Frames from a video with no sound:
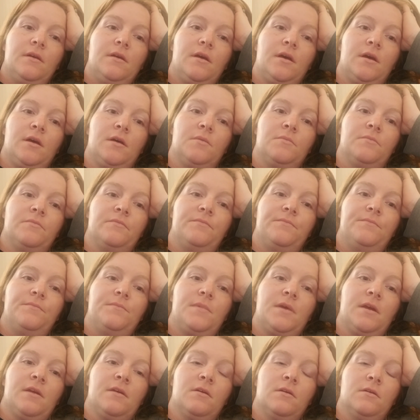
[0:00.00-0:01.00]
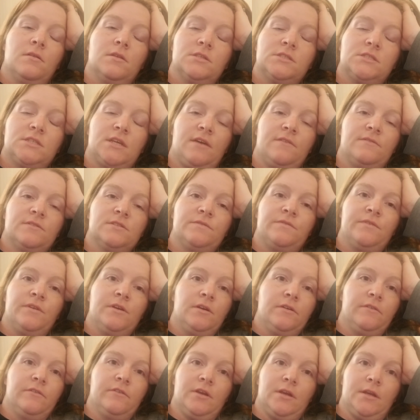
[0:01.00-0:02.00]
And all the staff is
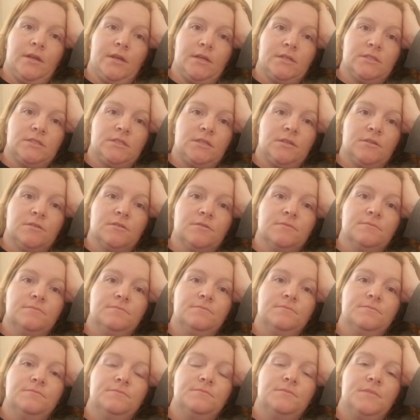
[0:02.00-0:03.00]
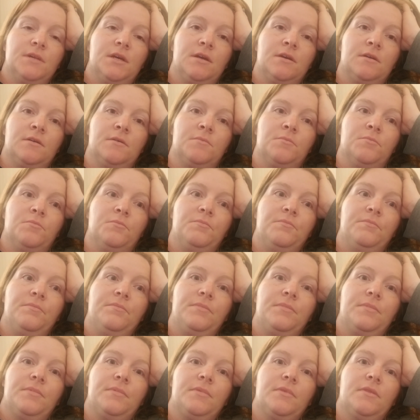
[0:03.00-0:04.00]
very, very nice here.
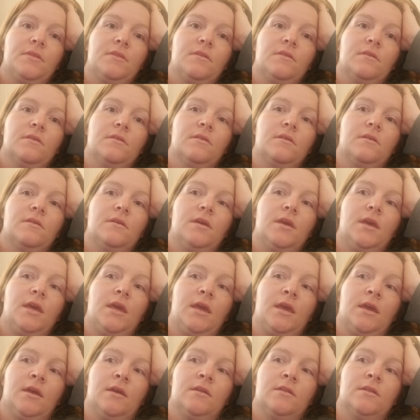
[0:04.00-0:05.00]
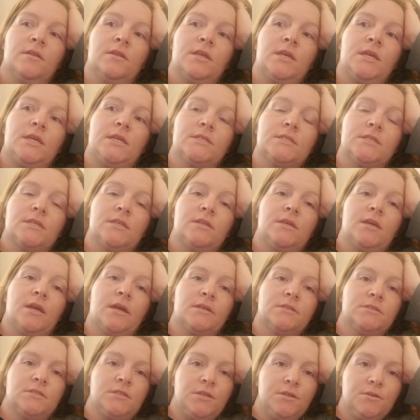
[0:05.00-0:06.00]
And he's in the
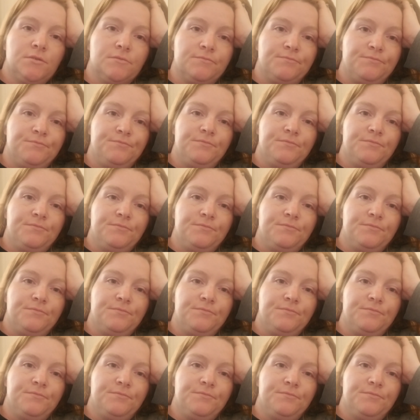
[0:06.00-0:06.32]
ICU.